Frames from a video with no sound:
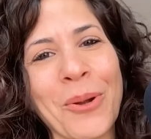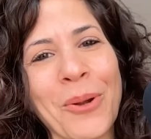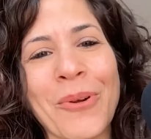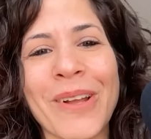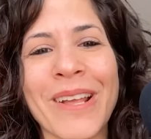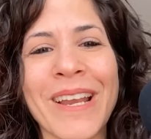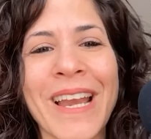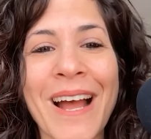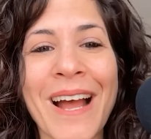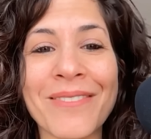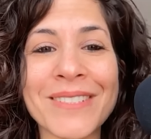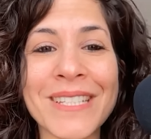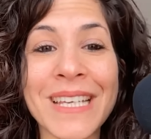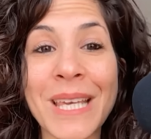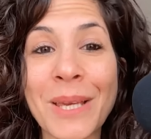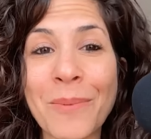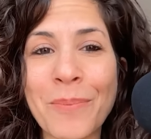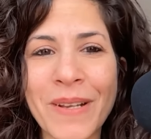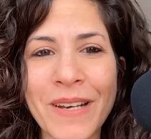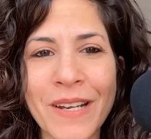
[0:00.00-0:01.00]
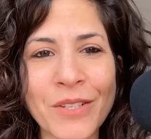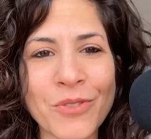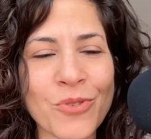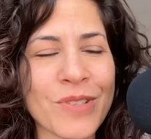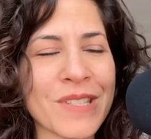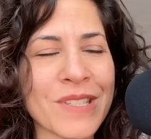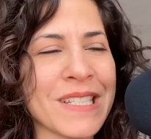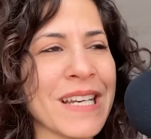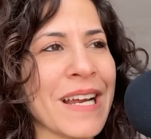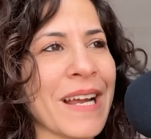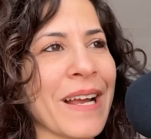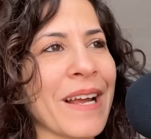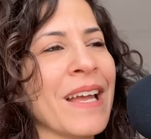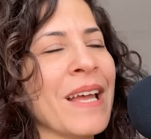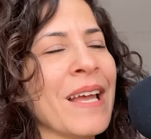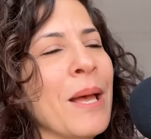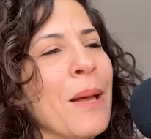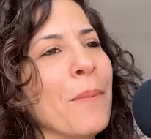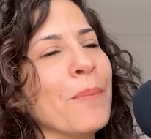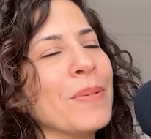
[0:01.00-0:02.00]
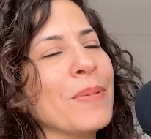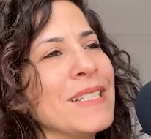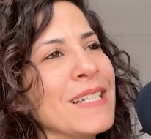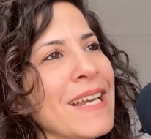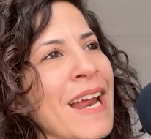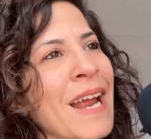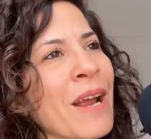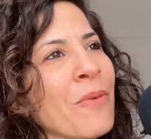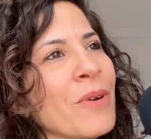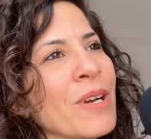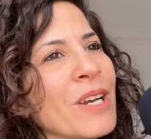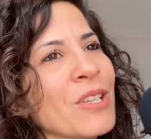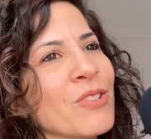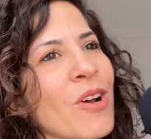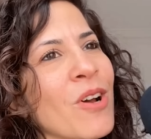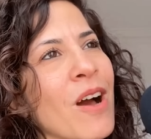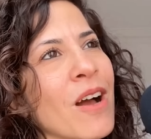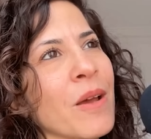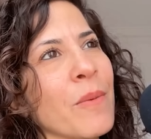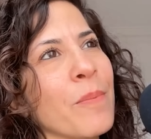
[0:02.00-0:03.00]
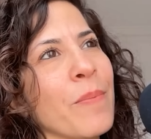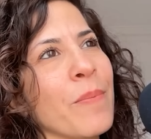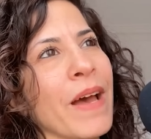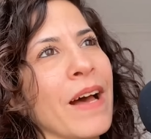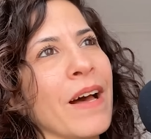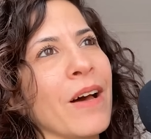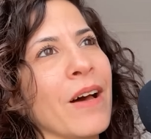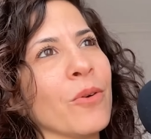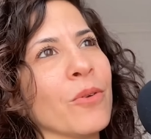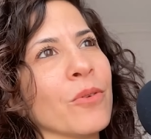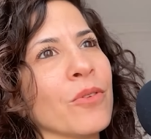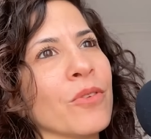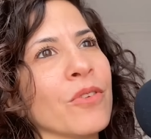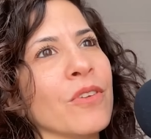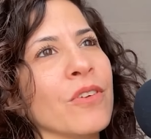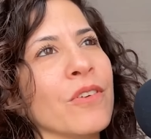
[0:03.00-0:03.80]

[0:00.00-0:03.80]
we're going to have to keep it interesting. But today, I want to talk about